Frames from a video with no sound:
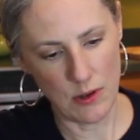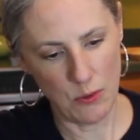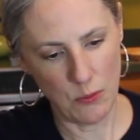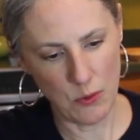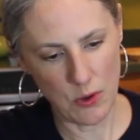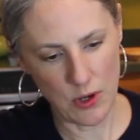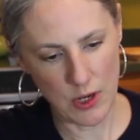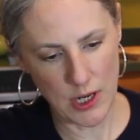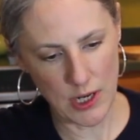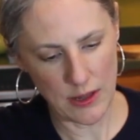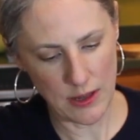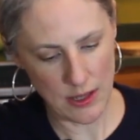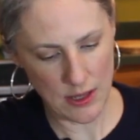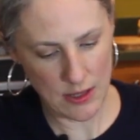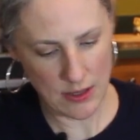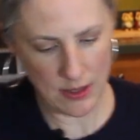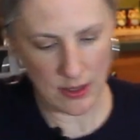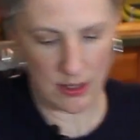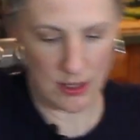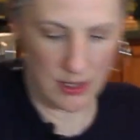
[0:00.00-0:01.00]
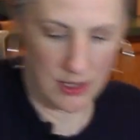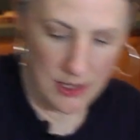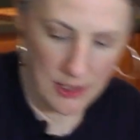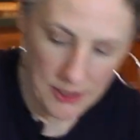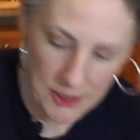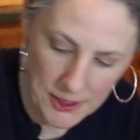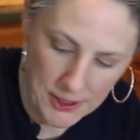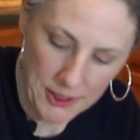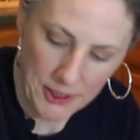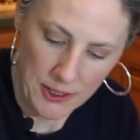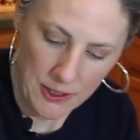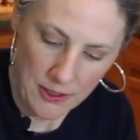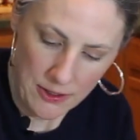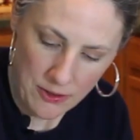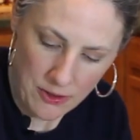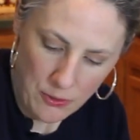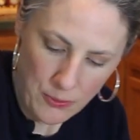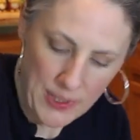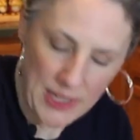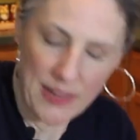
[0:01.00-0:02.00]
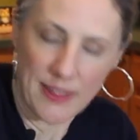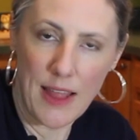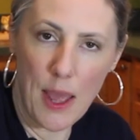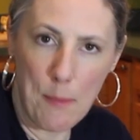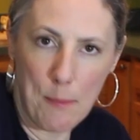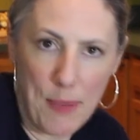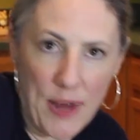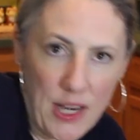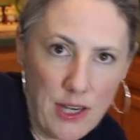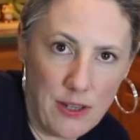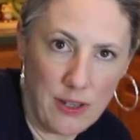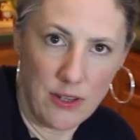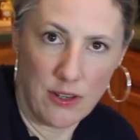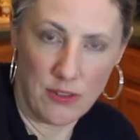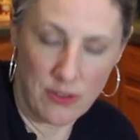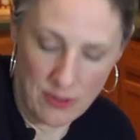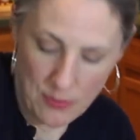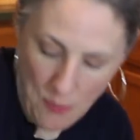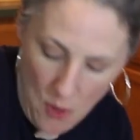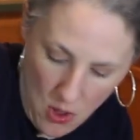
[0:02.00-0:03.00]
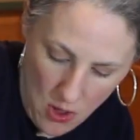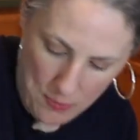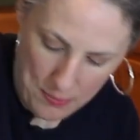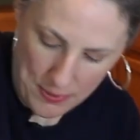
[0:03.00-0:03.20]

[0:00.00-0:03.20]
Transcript: working this till we get that butter into small